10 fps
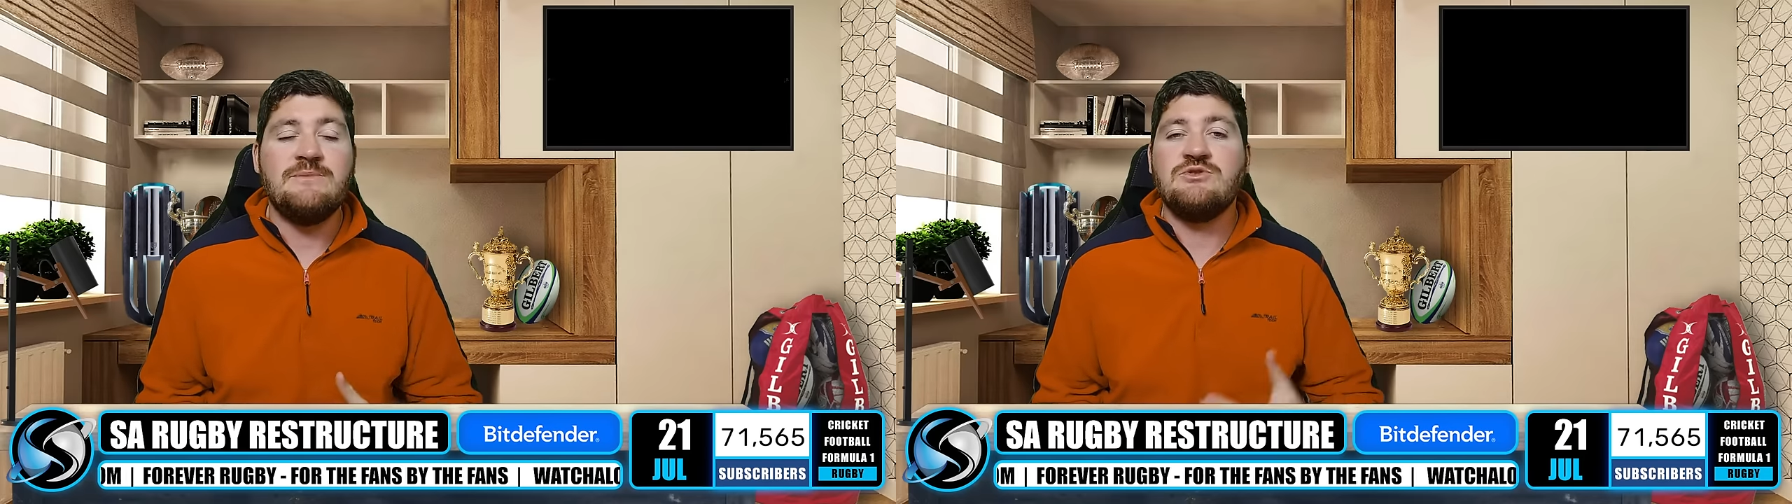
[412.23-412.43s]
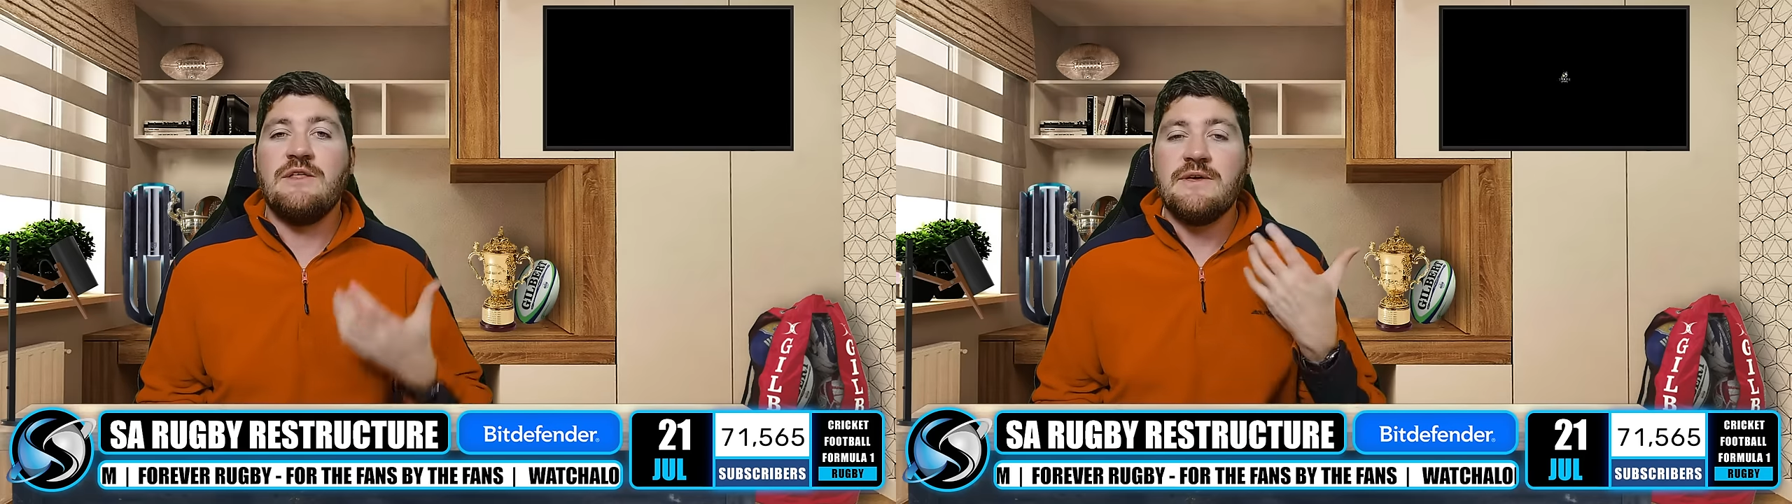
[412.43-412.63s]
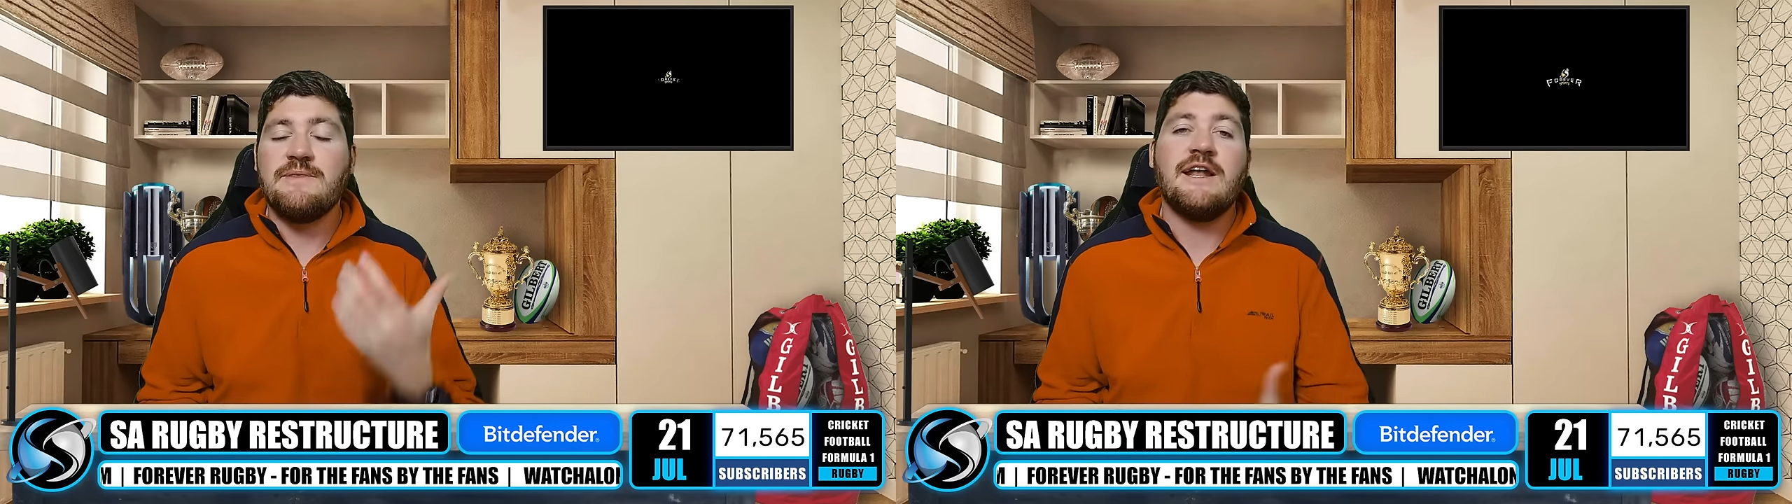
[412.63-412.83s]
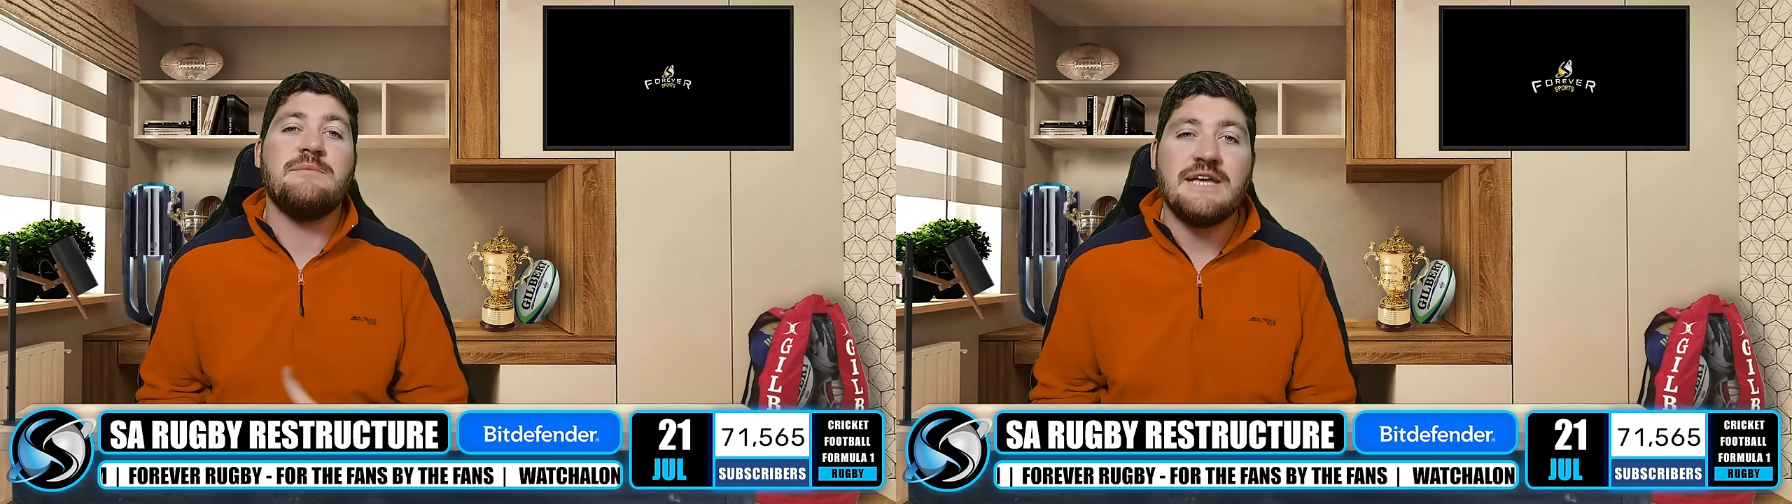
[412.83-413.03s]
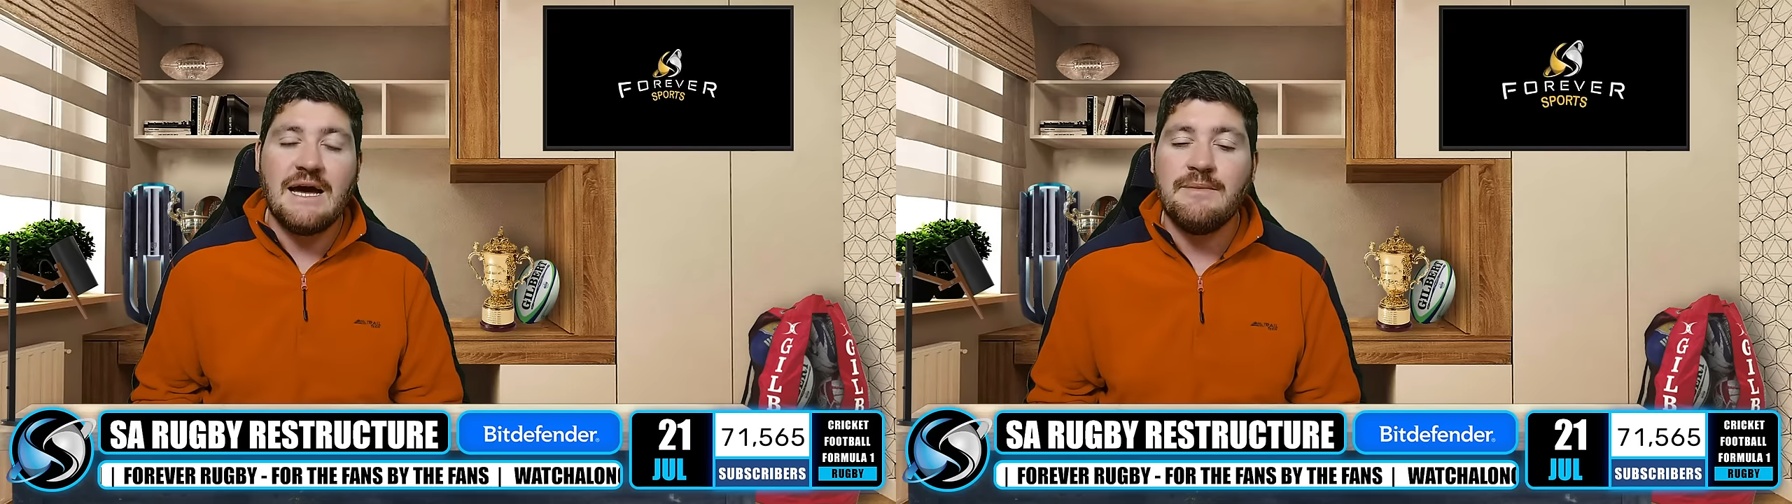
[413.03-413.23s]
So I think that'll
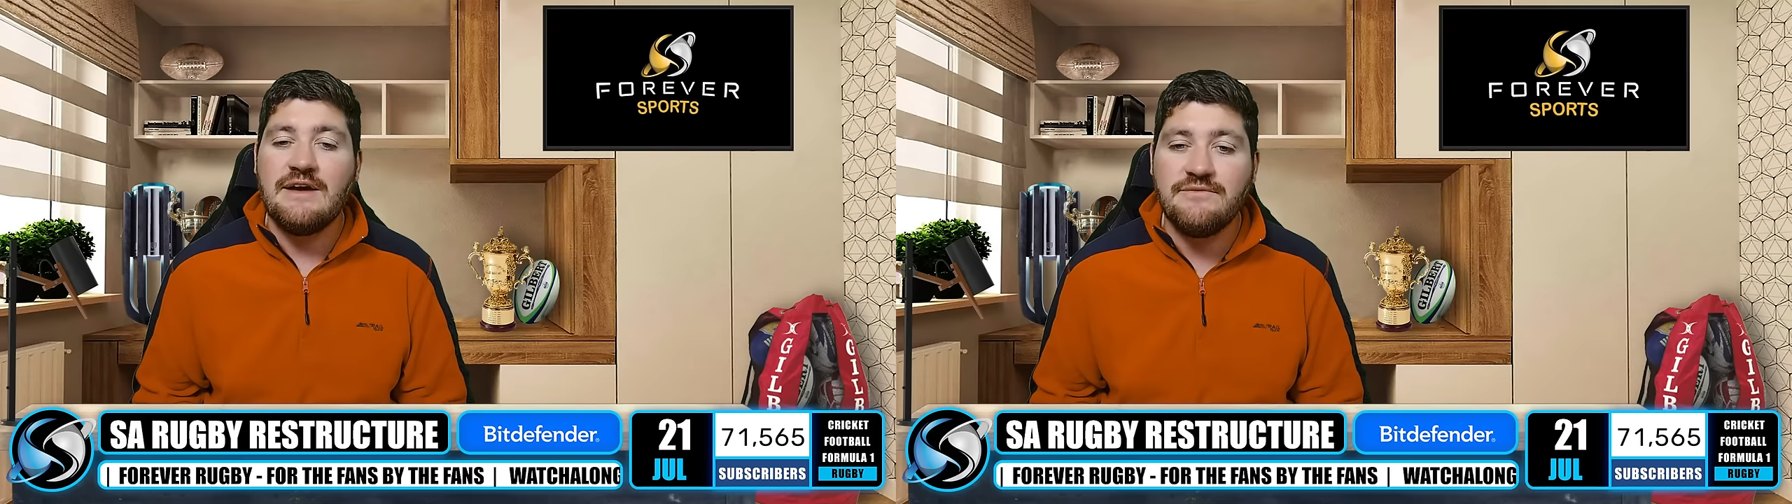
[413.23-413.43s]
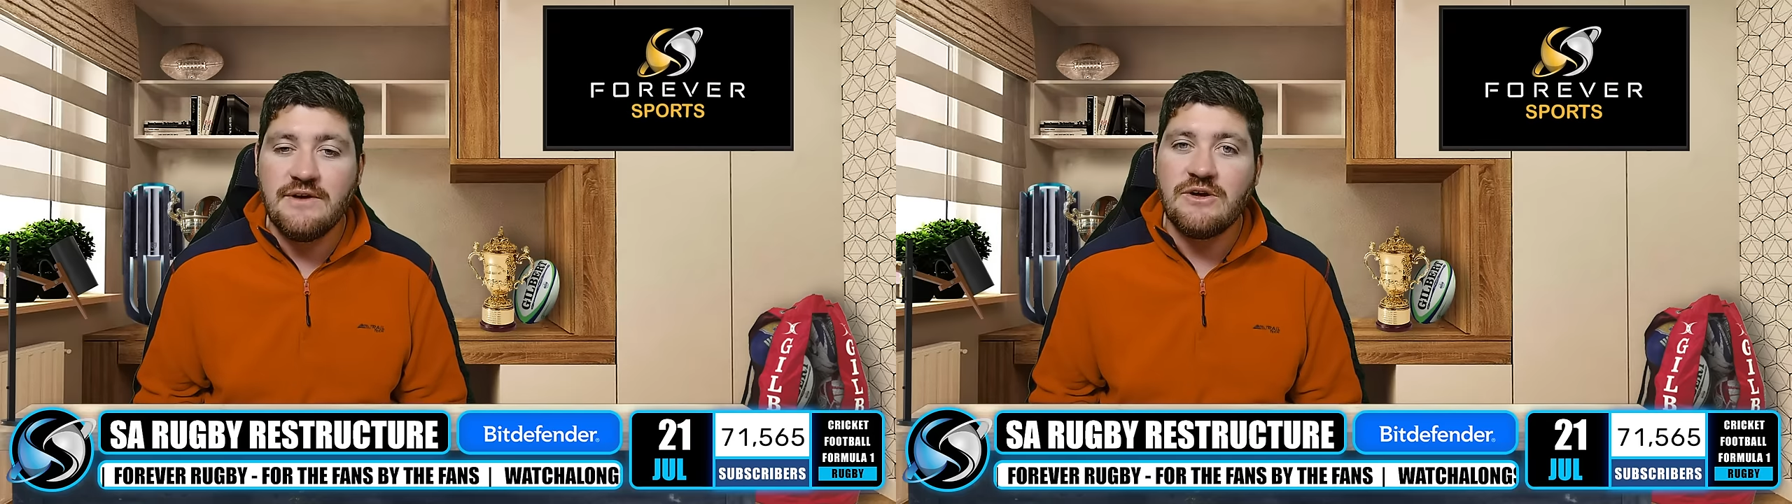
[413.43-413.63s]
become a very